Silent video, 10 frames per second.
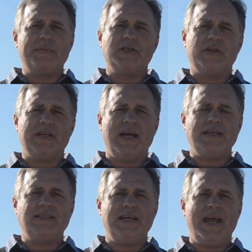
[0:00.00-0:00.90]
up until the
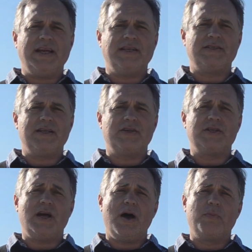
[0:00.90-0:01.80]
1980s,
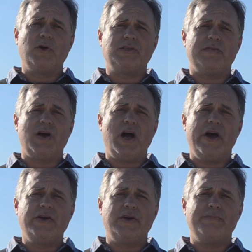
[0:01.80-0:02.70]
there's upwards of
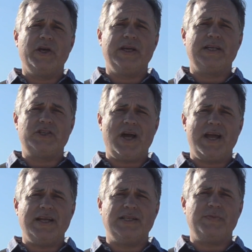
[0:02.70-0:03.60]
100 million
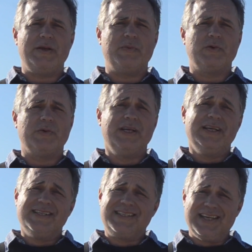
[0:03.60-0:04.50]
Chinese people,
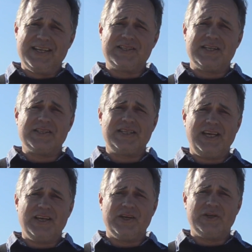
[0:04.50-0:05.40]
citizens,
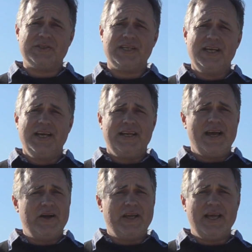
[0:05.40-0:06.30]
killed.
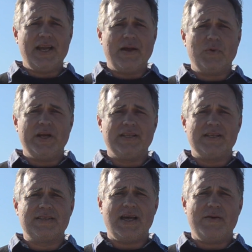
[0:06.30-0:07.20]
Now again, I bring
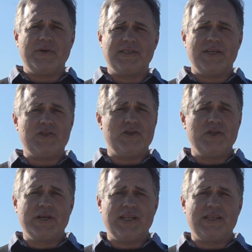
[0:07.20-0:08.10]
this up because as you
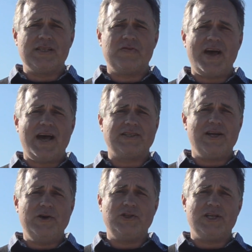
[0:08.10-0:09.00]
look at this vast
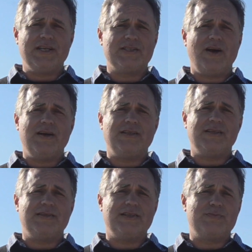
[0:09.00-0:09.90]
ocean, it's hard to
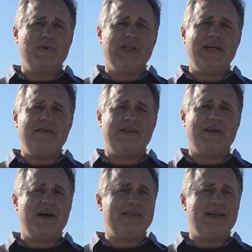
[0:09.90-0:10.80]
just believe that
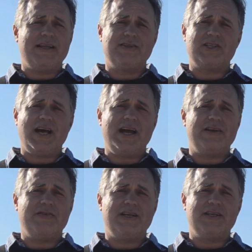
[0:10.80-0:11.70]
on the other side
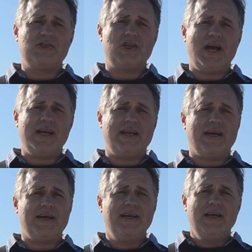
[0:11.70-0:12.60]
of it is
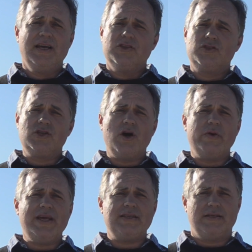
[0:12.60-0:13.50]
China. So
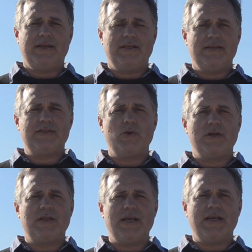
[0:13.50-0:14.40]
easily this sort
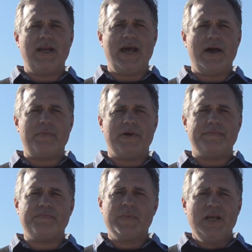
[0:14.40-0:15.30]
of thing can
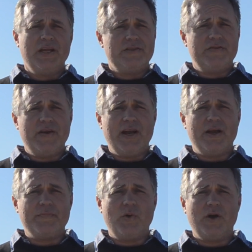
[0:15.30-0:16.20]
happen. It's
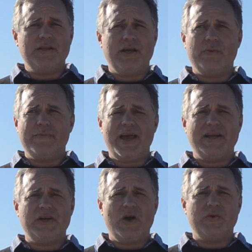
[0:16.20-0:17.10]
very important that we
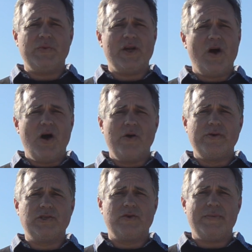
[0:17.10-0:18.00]
make note and we
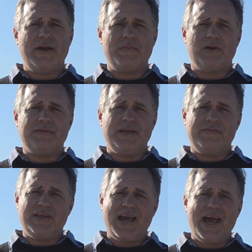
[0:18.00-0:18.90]
always remember,
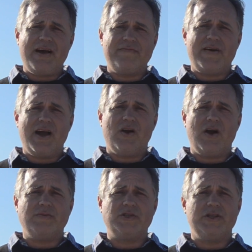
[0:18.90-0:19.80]
if you have
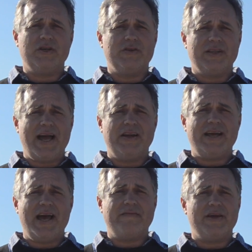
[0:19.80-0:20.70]
firearms and you're allowed to
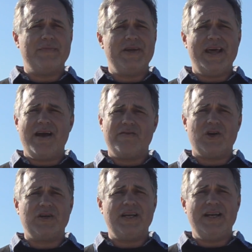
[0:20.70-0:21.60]
have them,
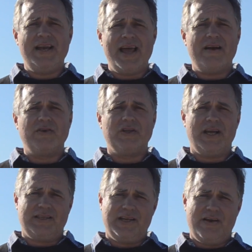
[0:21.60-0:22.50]
never, never
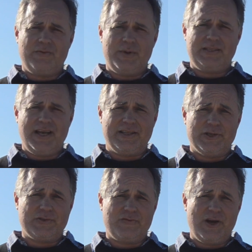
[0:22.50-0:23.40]
let the government take
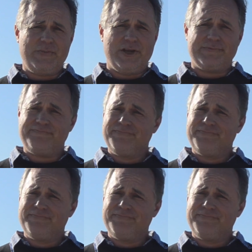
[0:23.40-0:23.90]
those from you.